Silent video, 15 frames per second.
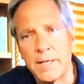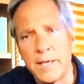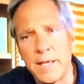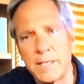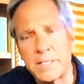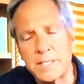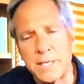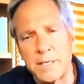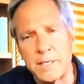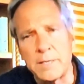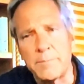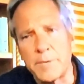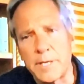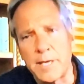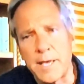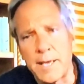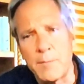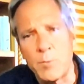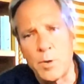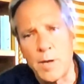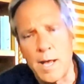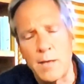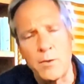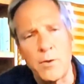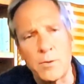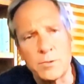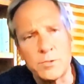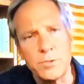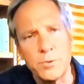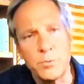It suddenly became, well, how
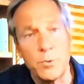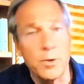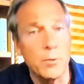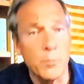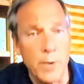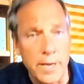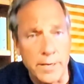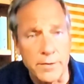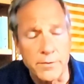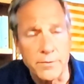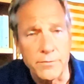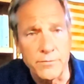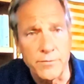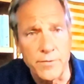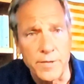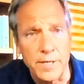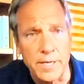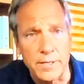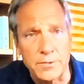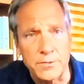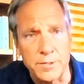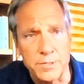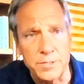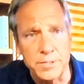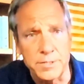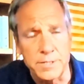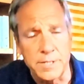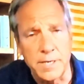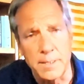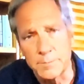long do you want to wait for the electrician
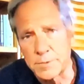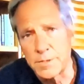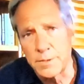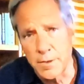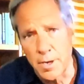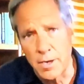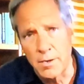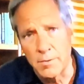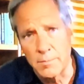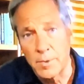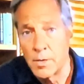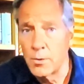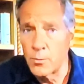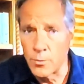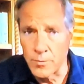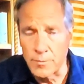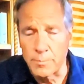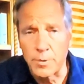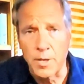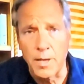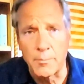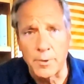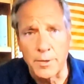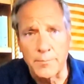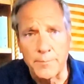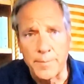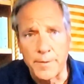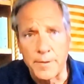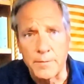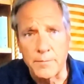to come to your home, or the plumber,
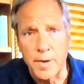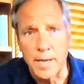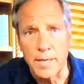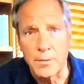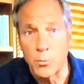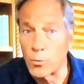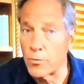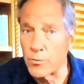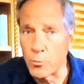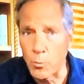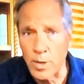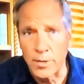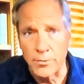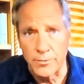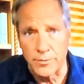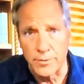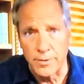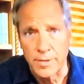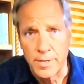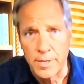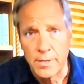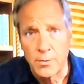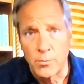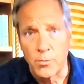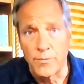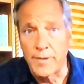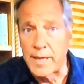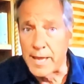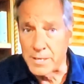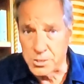right, or the welder, or
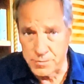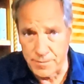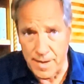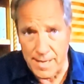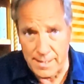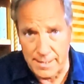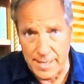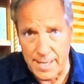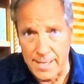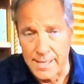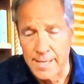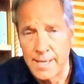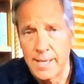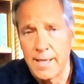the HVAC guy?